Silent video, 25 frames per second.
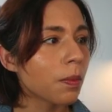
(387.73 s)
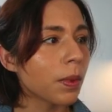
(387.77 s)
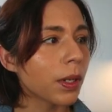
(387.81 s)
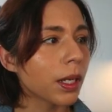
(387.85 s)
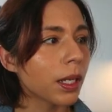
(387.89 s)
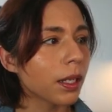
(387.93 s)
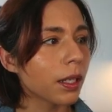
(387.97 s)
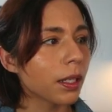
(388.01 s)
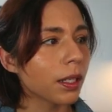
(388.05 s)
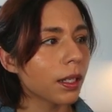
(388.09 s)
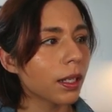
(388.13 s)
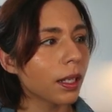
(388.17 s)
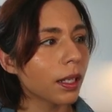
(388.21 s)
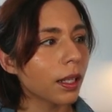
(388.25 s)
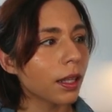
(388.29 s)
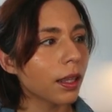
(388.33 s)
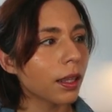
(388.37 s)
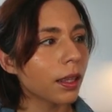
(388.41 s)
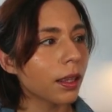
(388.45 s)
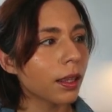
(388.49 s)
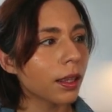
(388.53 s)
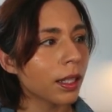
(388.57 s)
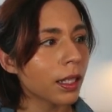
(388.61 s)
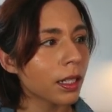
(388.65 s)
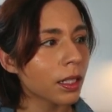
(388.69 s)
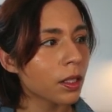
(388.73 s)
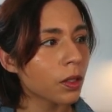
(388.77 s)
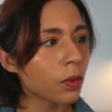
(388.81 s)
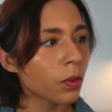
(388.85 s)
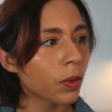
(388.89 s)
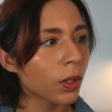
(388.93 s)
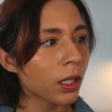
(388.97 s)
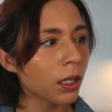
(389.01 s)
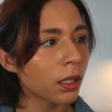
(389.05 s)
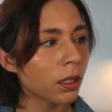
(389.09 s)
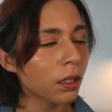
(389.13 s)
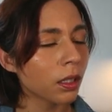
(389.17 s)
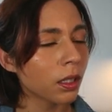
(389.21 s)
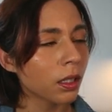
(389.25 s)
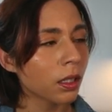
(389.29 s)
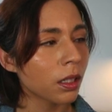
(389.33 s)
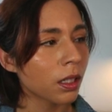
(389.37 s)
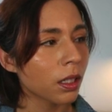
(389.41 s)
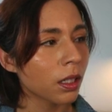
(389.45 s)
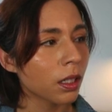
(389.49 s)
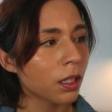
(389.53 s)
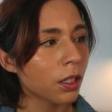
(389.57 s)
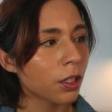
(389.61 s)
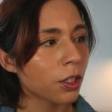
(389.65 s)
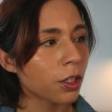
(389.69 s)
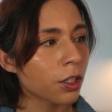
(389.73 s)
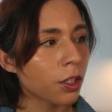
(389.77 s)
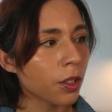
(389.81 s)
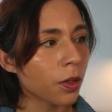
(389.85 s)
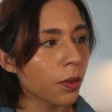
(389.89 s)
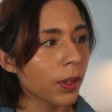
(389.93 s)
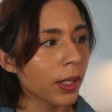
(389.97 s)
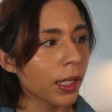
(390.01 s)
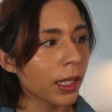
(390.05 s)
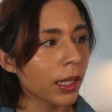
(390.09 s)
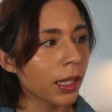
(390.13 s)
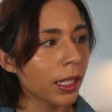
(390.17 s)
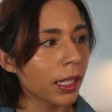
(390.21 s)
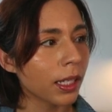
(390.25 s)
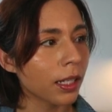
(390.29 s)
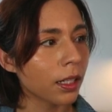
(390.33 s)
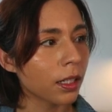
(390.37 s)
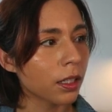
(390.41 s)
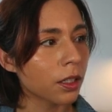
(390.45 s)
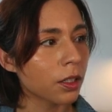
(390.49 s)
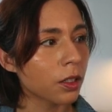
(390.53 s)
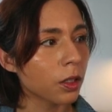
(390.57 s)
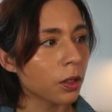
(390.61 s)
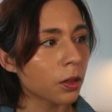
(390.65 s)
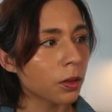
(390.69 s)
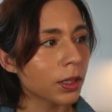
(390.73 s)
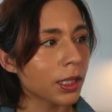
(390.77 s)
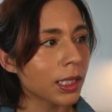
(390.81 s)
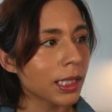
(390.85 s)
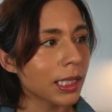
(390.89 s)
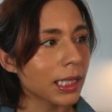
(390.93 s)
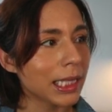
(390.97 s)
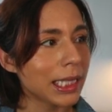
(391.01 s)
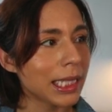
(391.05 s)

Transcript: but this one showing the adult